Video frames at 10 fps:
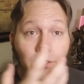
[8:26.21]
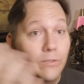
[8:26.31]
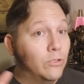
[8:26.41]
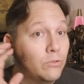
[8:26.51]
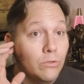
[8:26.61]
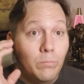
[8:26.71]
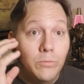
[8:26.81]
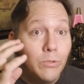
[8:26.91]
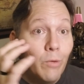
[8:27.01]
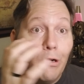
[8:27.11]
he's like, there's
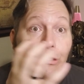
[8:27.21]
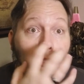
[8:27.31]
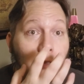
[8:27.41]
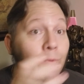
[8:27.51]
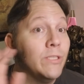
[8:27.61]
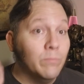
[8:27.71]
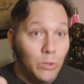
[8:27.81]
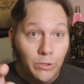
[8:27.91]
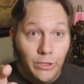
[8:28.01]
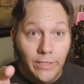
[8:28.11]
some oxygen, which is
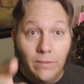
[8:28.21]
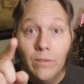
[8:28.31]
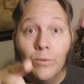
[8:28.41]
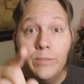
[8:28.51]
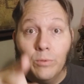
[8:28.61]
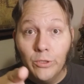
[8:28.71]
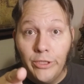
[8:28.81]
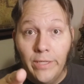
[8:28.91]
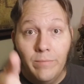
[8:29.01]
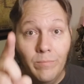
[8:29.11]
bullshit. Always
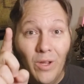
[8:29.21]
bullshit.